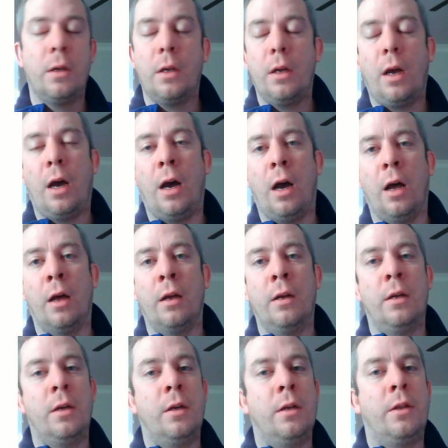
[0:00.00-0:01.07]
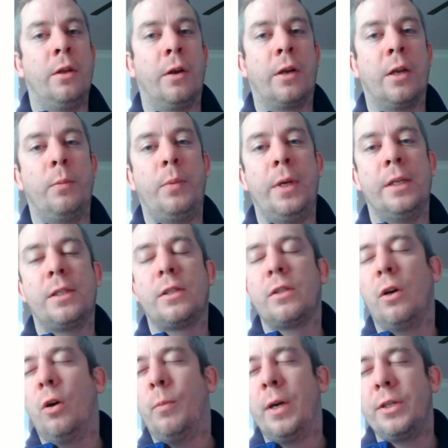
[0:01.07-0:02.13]
There could be
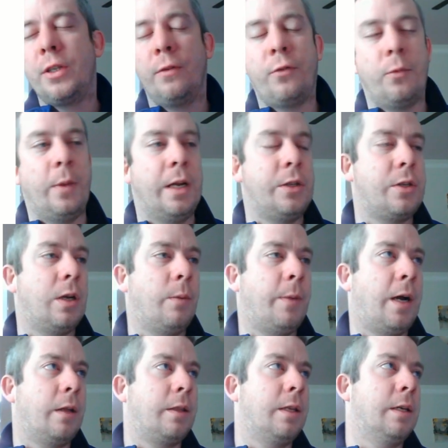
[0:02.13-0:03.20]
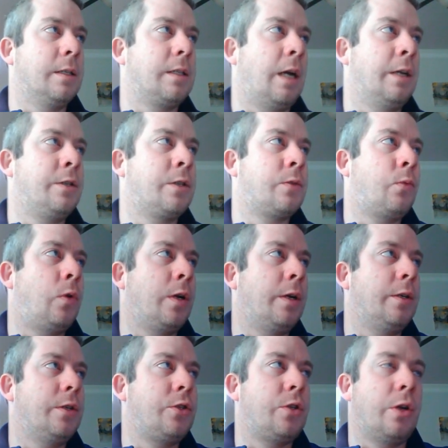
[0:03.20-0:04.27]
so much information about this. I just wanted to
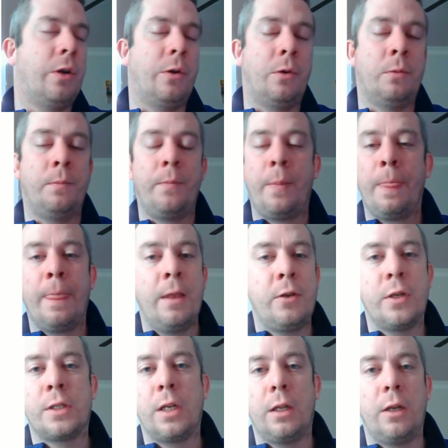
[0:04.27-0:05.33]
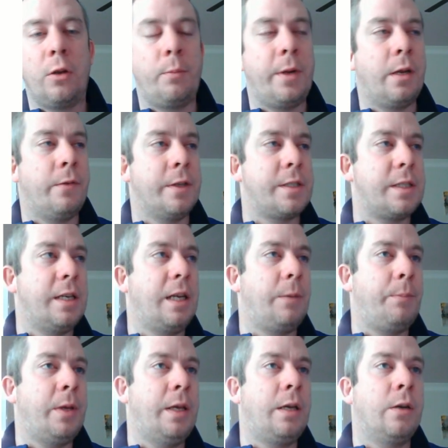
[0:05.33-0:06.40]
show just a little bit of a sneak
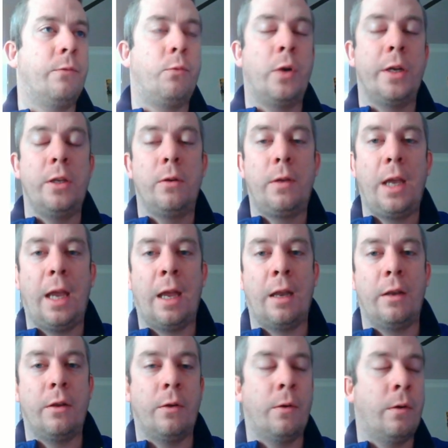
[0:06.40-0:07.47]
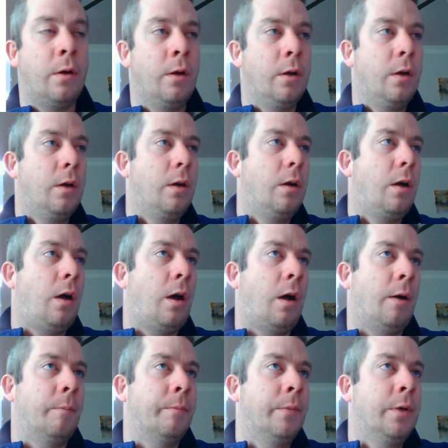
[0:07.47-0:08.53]
peek of what you can do.
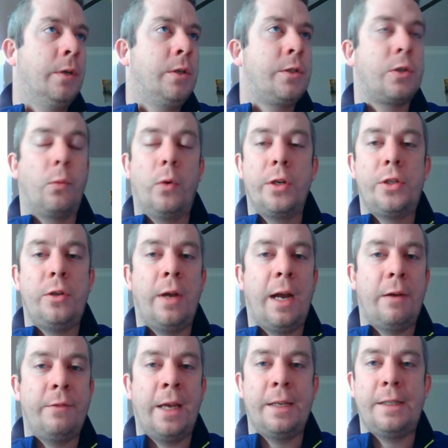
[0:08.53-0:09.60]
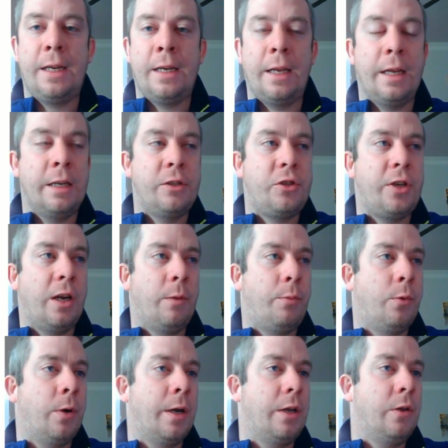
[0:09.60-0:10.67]
So once you have that data in
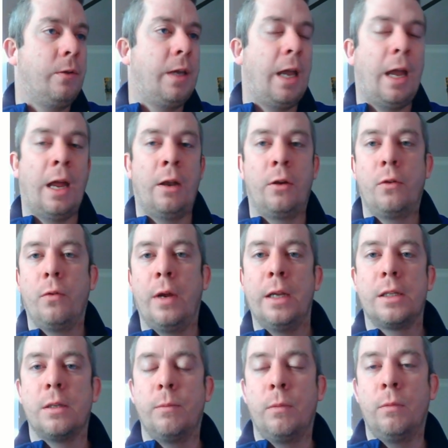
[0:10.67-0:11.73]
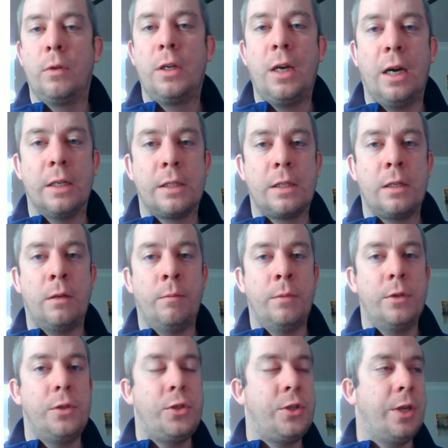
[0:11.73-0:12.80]
SharePoint, you can create some custom
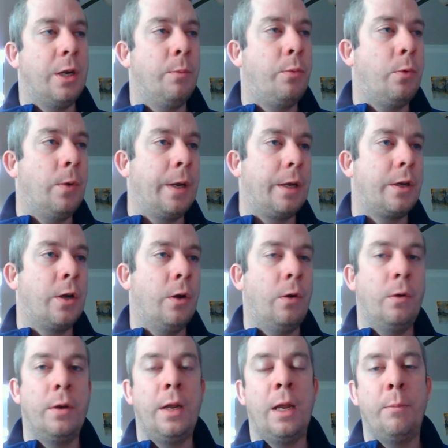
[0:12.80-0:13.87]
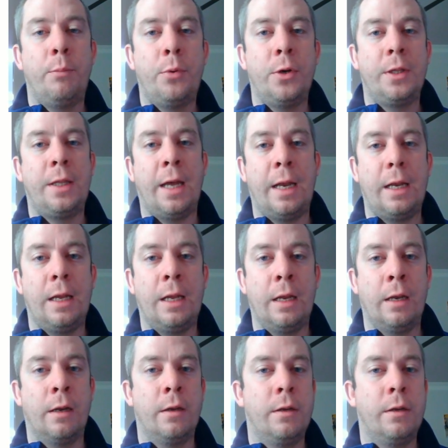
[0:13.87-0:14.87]
SharePoint code and put that in